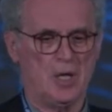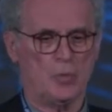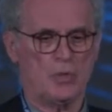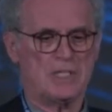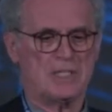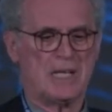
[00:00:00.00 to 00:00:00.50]

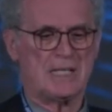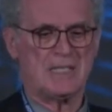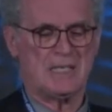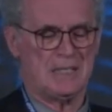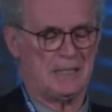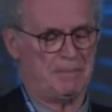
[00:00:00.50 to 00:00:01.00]
which starts
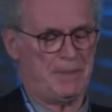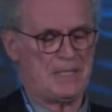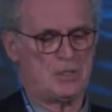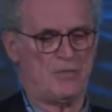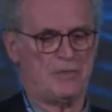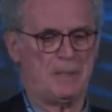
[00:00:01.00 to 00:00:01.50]
at the base
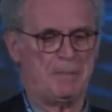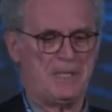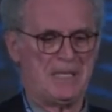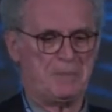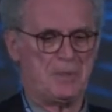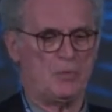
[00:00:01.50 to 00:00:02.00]
of the
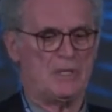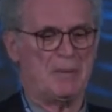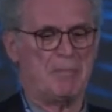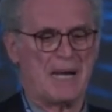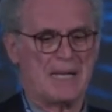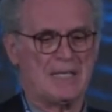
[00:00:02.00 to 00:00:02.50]
pyramid with the
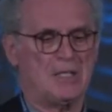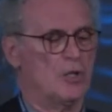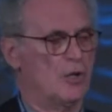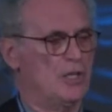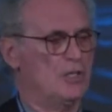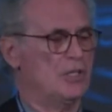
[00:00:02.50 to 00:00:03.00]
market
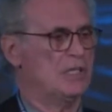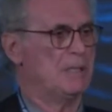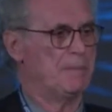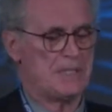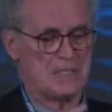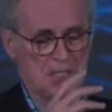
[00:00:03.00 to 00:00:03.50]
knowledge and the
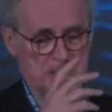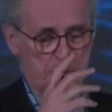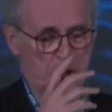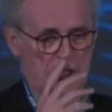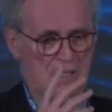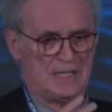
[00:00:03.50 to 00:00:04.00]
business
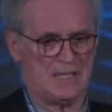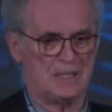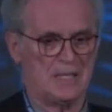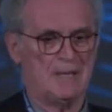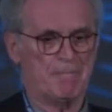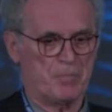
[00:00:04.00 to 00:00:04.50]
model that
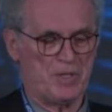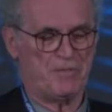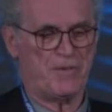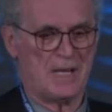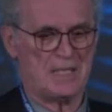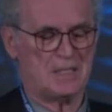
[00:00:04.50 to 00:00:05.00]

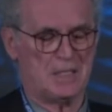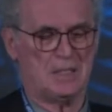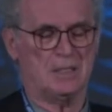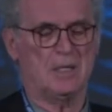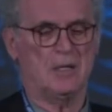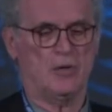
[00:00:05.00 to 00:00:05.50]
defines the
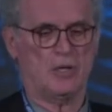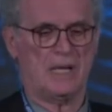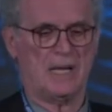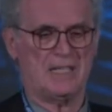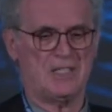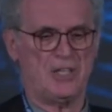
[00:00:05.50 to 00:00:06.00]

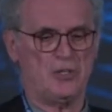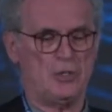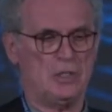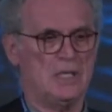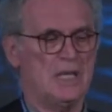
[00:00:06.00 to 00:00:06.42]
organization,